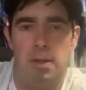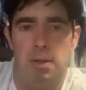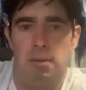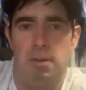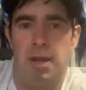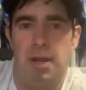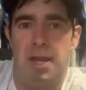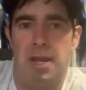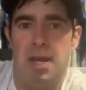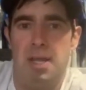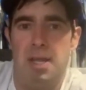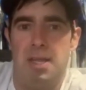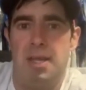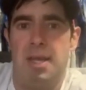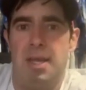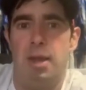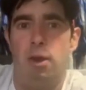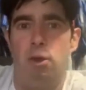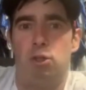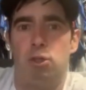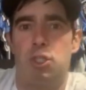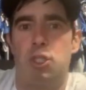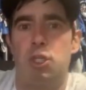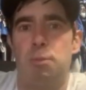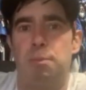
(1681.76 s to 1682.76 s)
like anything
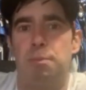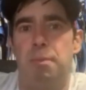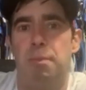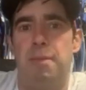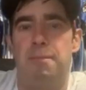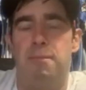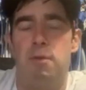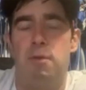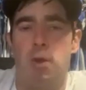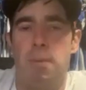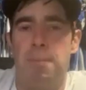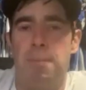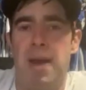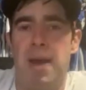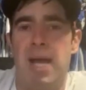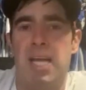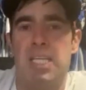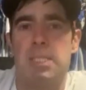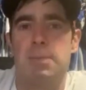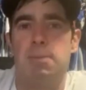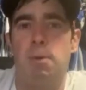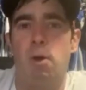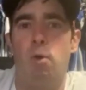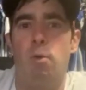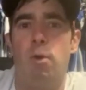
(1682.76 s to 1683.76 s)
else, if you can
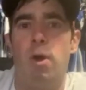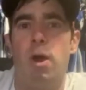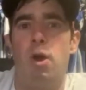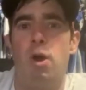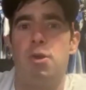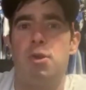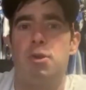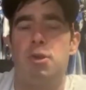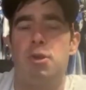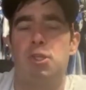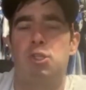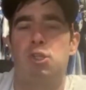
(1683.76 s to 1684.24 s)
pass the ball well, you can